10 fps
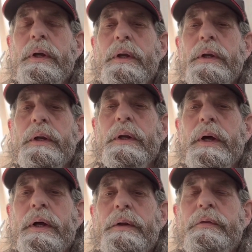And
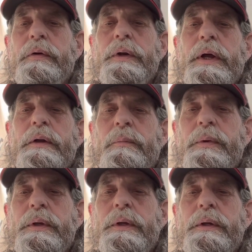uh, it turned out to
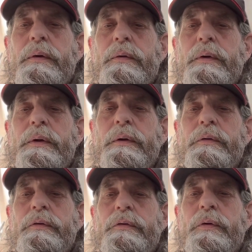be on
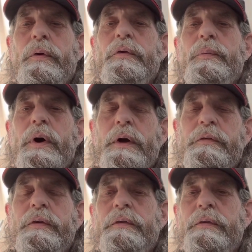George
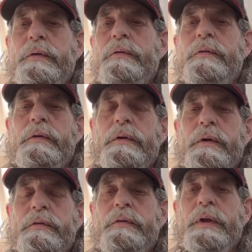Washington's
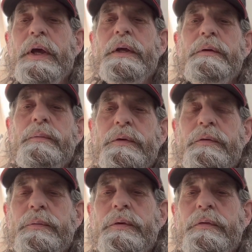estate,
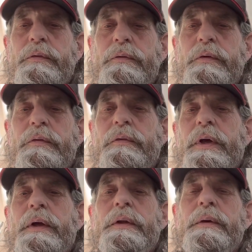which was just
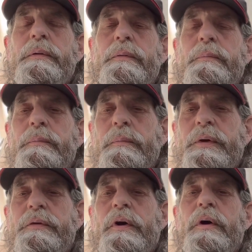down the
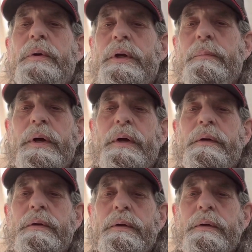Potomac, about
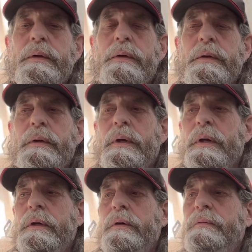I
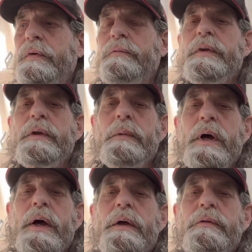don't know, 15
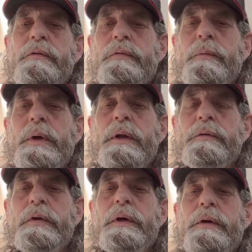miles from
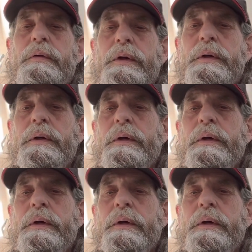Alexandria.